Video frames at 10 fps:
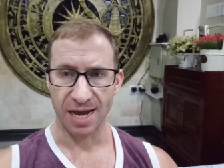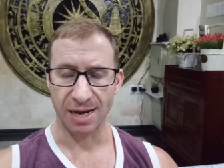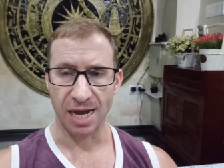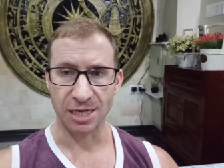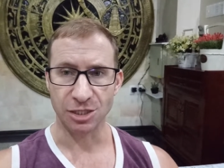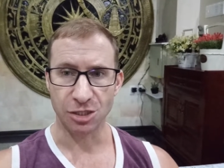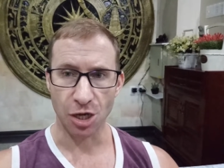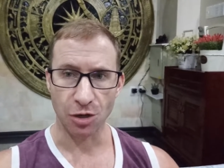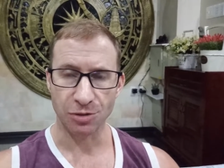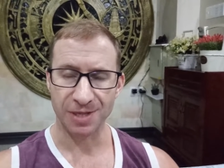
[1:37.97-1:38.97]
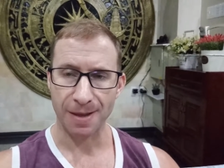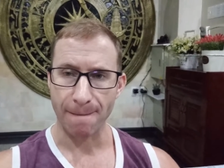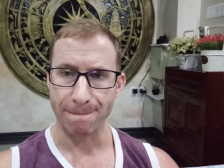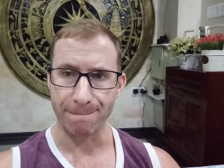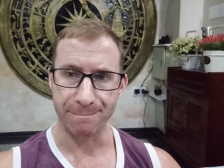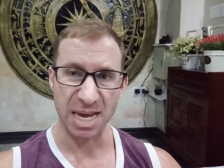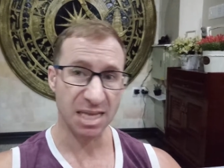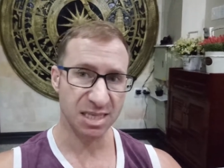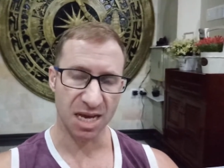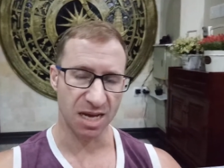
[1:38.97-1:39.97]
And I don't
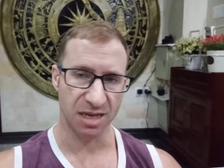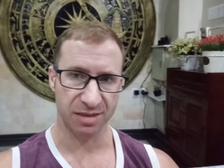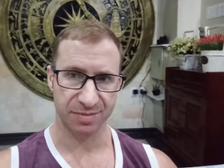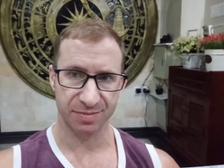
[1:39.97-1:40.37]
beat her.